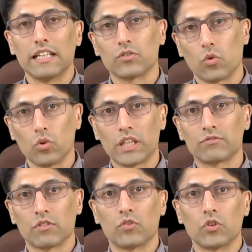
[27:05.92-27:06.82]
is
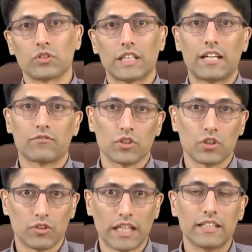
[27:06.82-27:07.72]
only revoked after
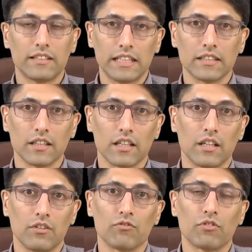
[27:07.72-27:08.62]
a great deal
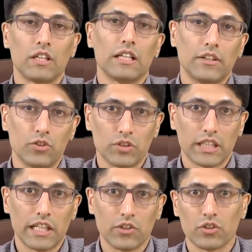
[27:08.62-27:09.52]
of
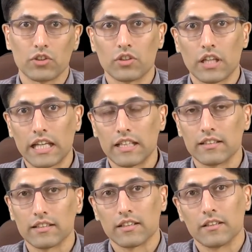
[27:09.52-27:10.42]
adjudication
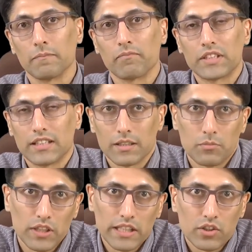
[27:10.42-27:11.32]
and um,
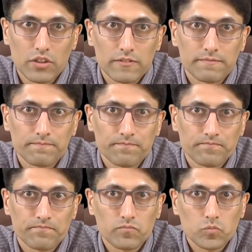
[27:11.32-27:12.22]
deliberation.
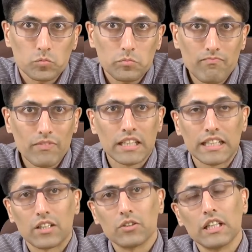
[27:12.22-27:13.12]

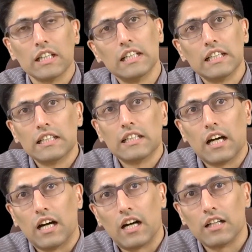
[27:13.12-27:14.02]
Now,
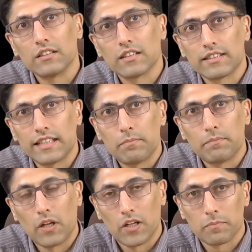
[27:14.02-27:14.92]
under the
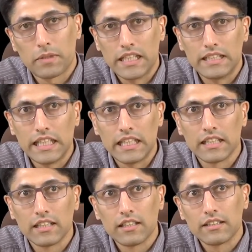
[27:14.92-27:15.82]

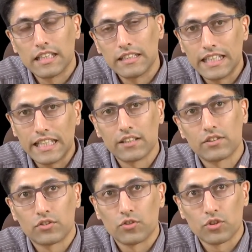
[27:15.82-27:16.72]
CRPD, the
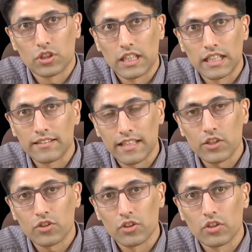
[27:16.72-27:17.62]

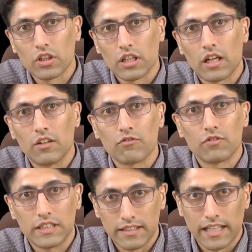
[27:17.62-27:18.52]
deinstitutionalization
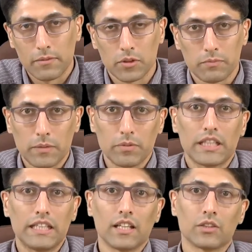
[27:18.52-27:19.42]
of disabled
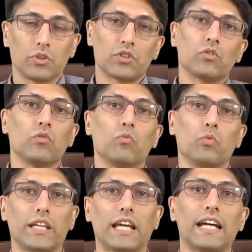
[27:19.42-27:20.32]
people, in other words,
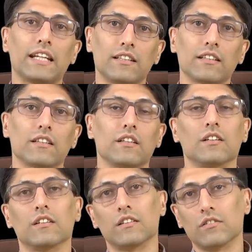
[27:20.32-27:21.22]
we had
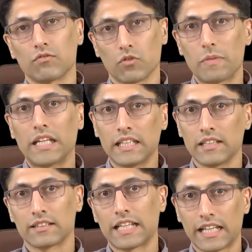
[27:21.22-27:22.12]
uh, for
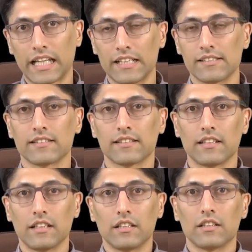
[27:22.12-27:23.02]
many decades
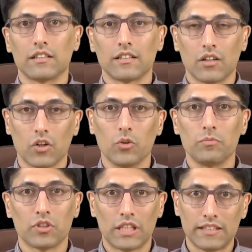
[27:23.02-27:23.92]

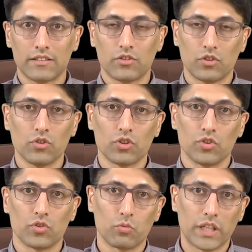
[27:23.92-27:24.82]
homes and
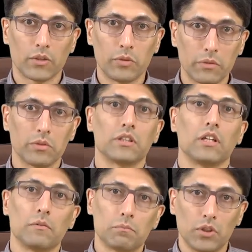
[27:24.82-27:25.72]
institutions where we would
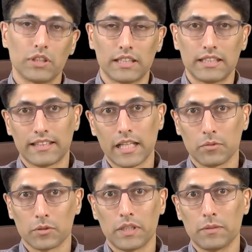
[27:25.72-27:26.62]
put
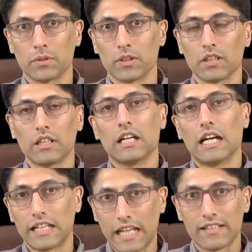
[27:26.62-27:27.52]
disabled people
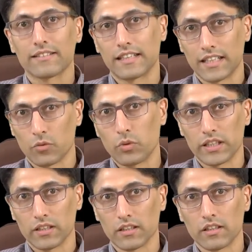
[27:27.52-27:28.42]
against their
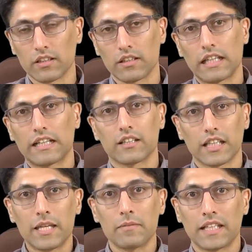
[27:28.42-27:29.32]
will,
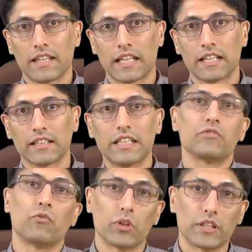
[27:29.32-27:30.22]
claiming that
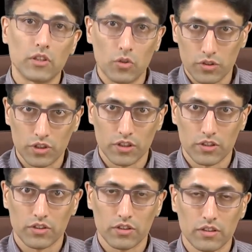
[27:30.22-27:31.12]
it's for their own
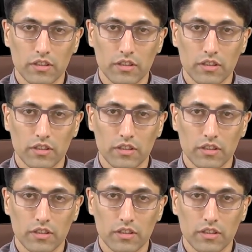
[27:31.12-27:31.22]
good.